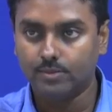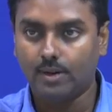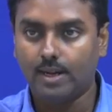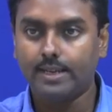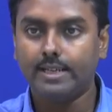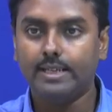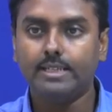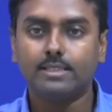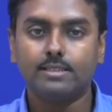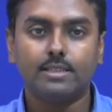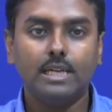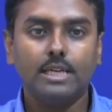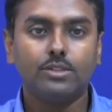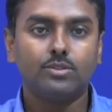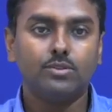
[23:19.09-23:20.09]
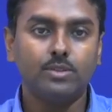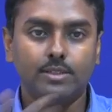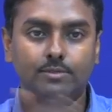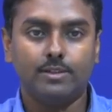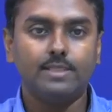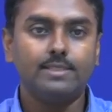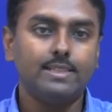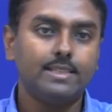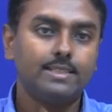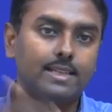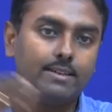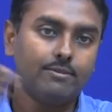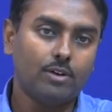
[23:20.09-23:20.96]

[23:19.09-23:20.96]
one is through differentiation